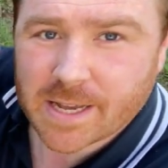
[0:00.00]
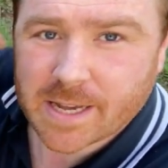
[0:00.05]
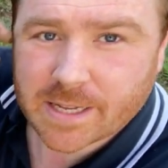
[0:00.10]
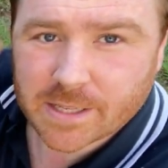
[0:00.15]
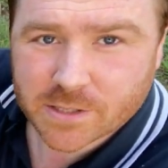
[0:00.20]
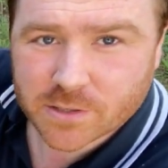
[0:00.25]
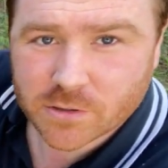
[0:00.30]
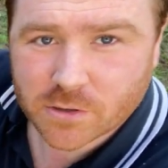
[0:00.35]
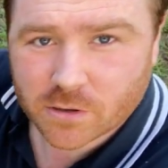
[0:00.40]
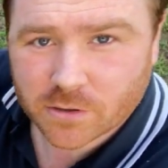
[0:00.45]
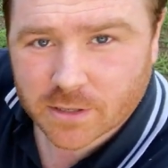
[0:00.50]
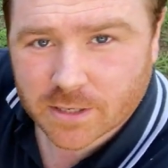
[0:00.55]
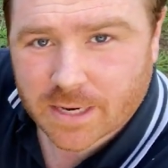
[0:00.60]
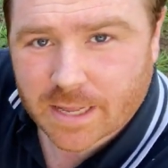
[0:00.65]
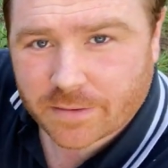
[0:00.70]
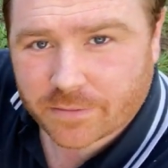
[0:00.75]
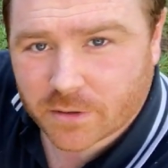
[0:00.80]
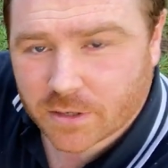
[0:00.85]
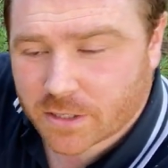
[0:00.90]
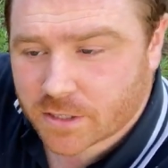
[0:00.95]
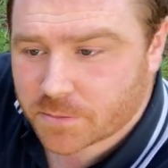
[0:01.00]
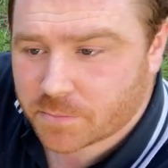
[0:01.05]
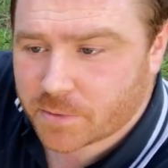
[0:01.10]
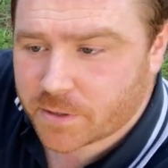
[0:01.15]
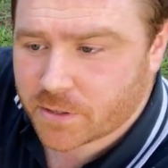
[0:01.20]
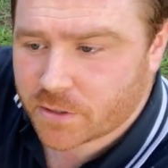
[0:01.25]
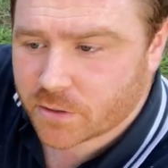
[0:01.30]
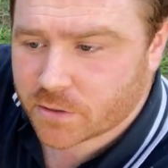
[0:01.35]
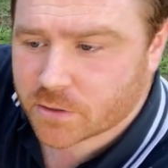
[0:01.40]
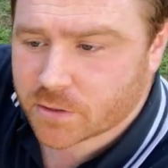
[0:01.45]
it's not the level it's
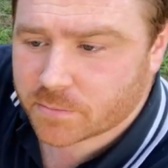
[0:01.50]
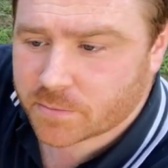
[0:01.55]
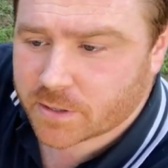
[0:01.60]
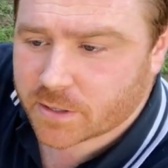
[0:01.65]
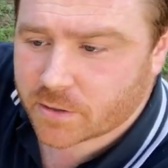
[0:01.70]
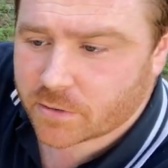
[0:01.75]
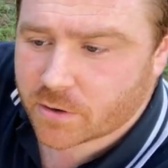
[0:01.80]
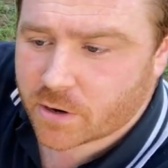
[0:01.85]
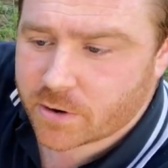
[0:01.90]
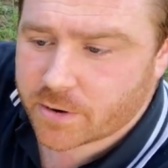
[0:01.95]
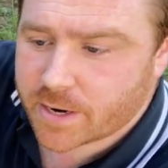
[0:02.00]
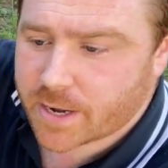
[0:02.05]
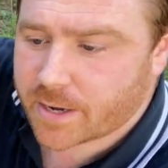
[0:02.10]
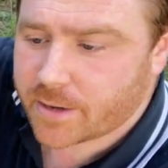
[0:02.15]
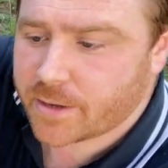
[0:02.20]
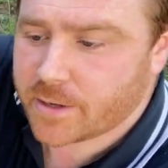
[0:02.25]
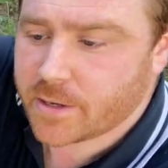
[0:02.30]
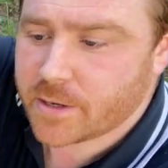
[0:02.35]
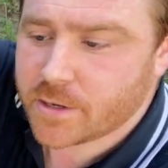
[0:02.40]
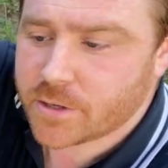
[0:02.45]
been used to being grown at